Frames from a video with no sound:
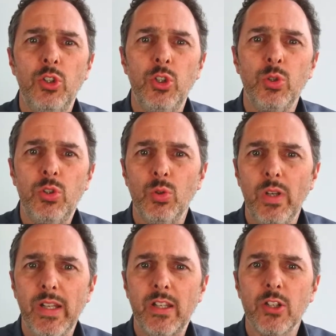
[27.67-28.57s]
due to
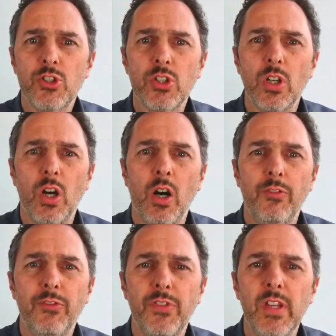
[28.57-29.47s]
leakage
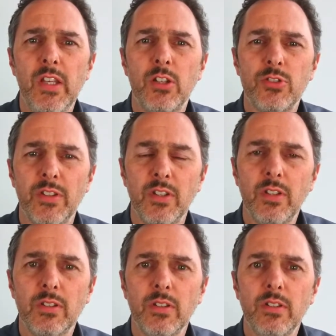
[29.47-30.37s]
of the
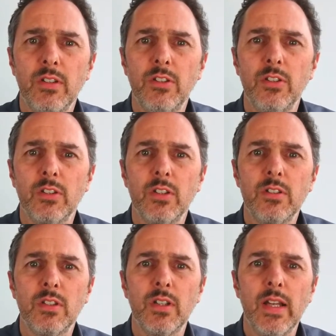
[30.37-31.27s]
transistors in the
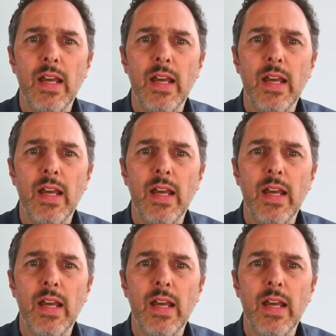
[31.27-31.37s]
circuit